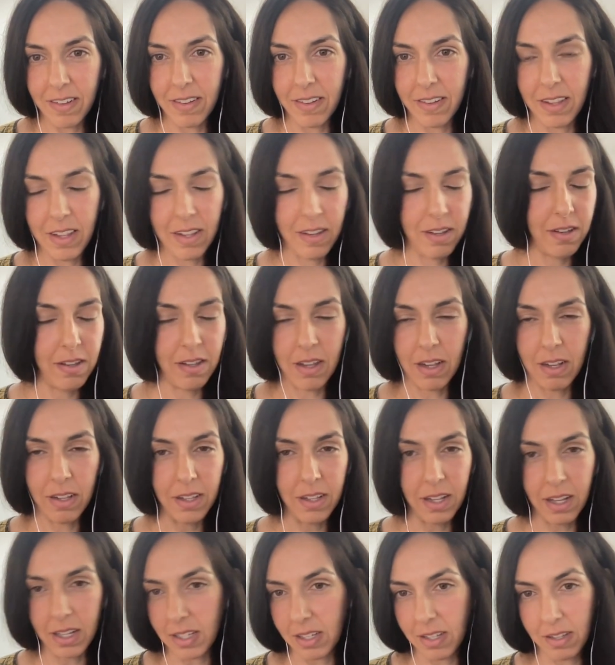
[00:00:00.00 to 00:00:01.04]
th- that
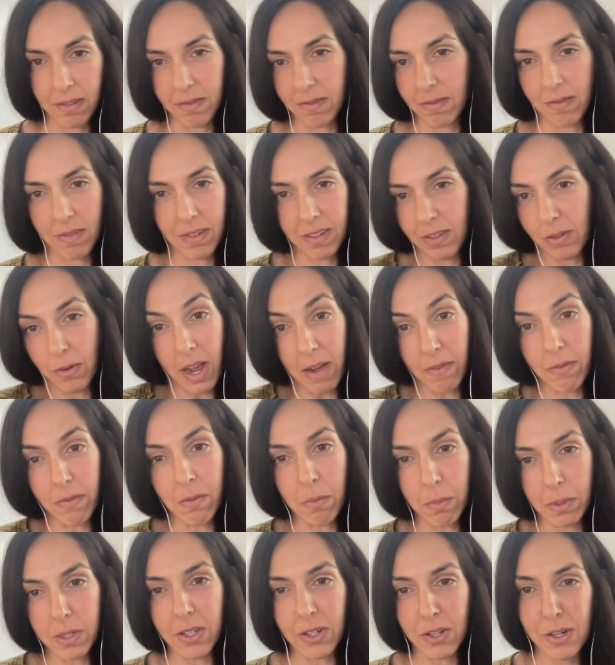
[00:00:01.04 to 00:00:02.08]
that's you have a
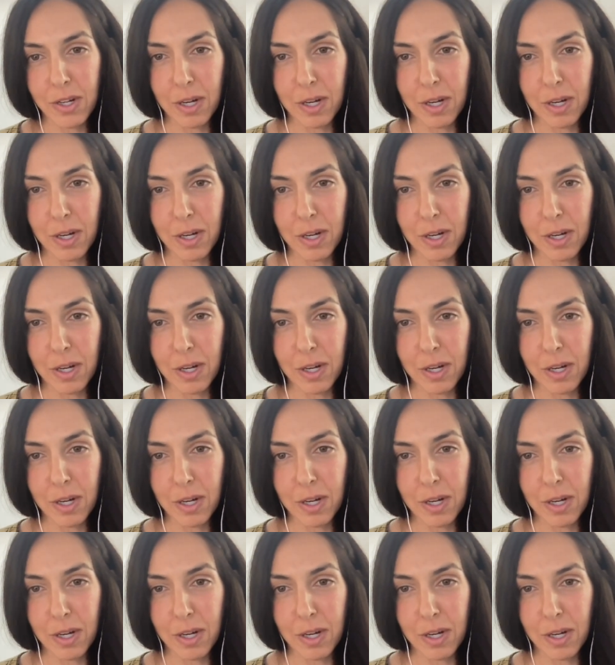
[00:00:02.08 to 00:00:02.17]
positioning